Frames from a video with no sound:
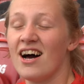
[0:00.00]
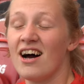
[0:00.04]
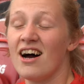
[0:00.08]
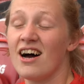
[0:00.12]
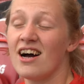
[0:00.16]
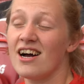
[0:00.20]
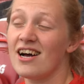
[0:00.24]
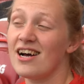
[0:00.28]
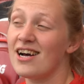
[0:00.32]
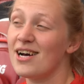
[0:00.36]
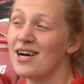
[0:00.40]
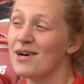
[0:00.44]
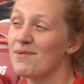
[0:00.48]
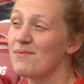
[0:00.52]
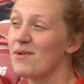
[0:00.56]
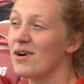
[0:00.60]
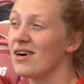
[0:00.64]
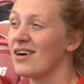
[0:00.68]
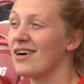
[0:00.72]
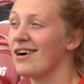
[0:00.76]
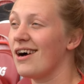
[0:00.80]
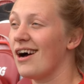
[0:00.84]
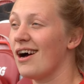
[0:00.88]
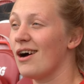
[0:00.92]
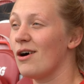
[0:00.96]

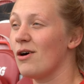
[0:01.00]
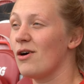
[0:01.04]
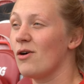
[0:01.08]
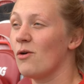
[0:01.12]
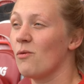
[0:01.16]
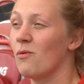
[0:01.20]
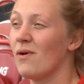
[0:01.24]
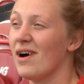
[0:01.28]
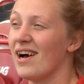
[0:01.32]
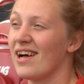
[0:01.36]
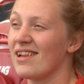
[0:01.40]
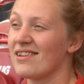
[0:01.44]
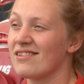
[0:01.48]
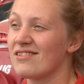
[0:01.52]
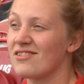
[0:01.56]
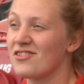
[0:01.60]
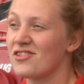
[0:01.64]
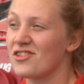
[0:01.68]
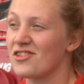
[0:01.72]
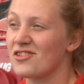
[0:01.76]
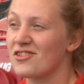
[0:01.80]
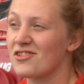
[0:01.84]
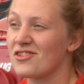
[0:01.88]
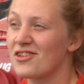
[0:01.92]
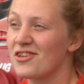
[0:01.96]
Well, it's
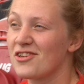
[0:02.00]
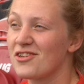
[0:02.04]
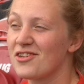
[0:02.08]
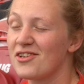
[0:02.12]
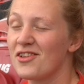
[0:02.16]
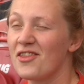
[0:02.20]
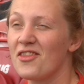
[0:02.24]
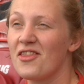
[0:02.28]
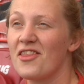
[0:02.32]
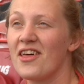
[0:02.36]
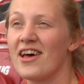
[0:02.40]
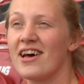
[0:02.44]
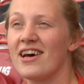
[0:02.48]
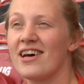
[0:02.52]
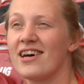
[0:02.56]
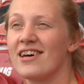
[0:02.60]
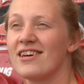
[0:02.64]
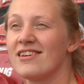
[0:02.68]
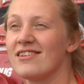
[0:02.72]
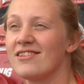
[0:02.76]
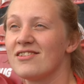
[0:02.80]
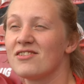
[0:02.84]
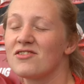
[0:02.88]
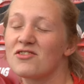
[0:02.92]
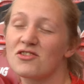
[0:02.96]
just
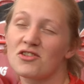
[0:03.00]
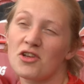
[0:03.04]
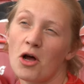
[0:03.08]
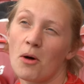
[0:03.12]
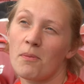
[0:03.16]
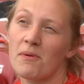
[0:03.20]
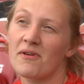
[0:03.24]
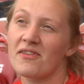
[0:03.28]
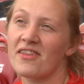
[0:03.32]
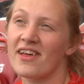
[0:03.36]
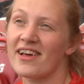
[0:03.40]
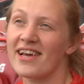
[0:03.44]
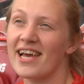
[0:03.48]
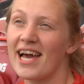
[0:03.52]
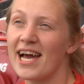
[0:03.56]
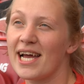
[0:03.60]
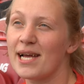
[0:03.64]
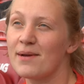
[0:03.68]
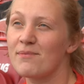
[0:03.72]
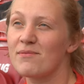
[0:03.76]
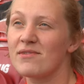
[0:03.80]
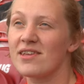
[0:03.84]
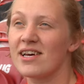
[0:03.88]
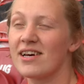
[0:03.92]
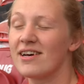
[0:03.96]
their top of their
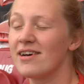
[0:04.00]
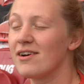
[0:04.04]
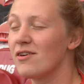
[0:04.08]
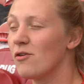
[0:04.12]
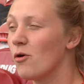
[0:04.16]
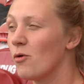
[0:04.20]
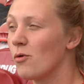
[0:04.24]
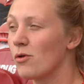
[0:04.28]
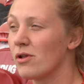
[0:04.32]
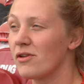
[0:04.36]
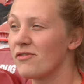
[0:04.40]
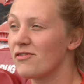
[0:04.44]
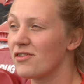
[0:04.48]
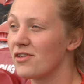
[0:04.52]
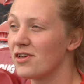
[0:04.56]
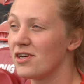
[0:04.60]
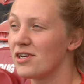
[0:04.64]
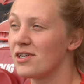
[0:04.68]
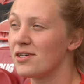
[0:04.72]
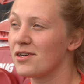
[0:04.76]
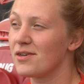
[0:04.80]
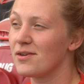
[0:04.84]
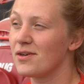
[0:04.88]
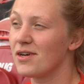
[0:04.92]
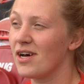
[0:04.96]
game, that all of
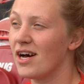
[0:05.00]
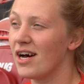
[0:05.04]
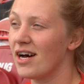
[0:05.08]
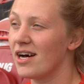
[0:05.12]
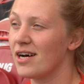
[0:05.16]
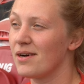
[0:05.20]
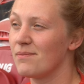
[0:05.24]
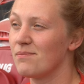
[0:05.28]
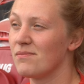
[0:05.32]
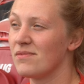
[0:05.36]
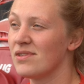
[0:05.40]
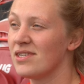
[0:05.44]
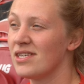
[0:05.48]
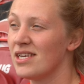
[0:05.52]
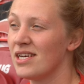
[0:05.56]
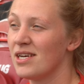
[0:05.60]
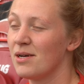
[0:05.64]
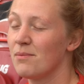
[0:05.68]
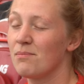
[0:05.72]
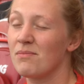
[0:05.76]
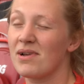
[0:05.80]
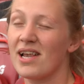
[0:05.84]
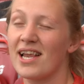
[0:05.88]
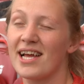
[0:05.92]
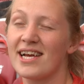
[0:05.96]
the
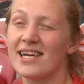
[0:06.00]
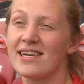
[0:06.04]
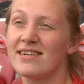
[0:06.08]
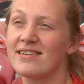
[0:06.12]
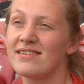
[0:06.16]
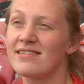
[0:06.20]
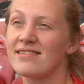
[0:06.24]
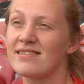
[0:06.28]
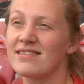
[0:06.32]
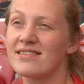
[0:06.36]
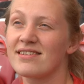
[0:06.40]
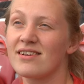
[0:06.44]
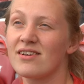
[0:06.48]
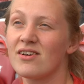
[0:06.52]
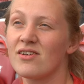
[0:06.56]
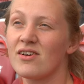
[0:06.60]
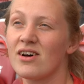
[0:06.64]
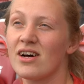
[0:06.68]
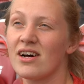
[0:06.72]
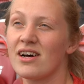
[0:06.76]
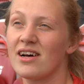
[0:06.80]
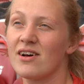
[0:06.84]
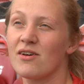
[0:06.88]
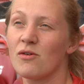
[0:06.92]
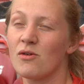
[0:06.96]
players,
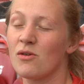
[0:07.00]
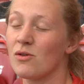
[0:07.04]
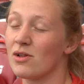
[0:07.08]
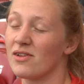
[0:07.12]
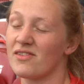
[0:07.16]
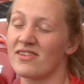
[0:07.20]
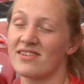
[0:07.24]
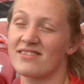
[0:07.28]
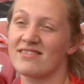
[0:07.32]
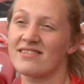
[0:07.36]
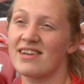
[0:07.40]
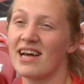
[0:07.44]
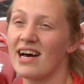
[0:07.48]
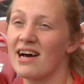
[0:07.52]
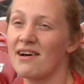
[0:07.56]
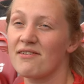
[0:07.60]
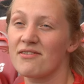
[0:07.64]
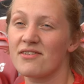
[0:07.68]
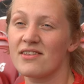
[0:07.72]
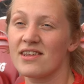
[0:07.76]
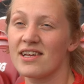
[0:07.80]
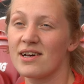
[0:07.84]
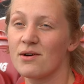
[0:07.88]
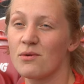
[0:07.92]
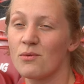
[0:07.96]
all of the
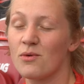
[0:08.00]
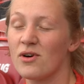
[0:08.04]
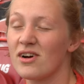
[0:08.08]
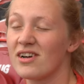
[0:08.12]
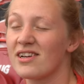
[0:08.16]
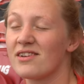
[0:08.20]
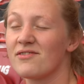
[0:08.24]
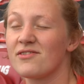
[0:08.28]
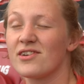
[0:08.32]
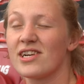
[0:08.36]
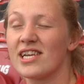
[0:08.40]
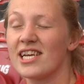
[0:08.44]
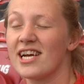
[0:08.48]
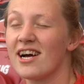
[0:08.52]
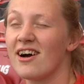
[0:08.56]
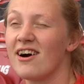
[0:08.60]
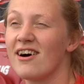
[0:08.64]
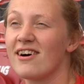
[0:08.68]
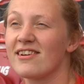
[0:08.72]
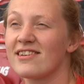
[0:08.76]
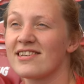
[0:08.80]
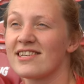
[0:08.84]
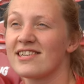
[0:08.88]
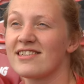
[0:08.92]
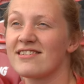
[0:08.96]
staff, they're working really
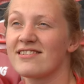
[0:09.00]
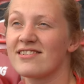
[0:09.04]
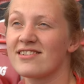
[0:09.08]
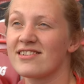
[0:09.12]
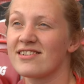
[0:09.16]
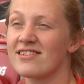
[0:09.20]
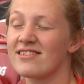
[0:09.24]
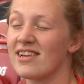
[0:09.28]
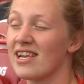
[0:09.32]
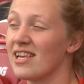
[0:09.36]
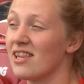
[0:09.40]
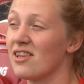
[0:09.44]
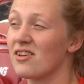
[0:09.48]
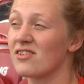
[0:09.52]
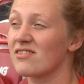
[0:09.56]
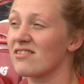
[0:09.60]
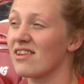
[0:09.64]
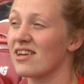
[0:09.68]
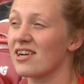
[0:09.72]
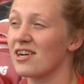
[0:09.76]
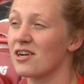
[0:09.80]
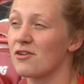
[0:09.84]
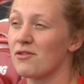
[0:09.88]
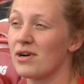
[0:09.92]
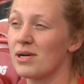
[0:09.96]
hard, and it looks
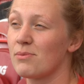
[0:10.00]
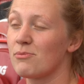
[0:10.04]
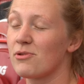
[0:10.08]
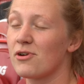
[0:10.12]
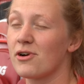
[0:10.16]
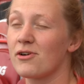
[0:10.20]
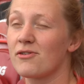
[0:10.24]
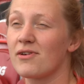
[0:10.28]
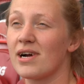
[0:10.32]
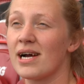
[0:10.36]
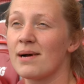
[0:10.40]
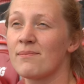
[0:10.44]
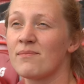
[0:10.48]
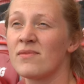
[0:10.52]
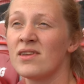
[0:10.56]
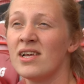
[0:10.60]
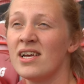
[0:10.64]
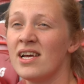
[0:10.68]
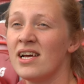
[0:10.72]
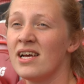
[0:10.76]
like a great programme.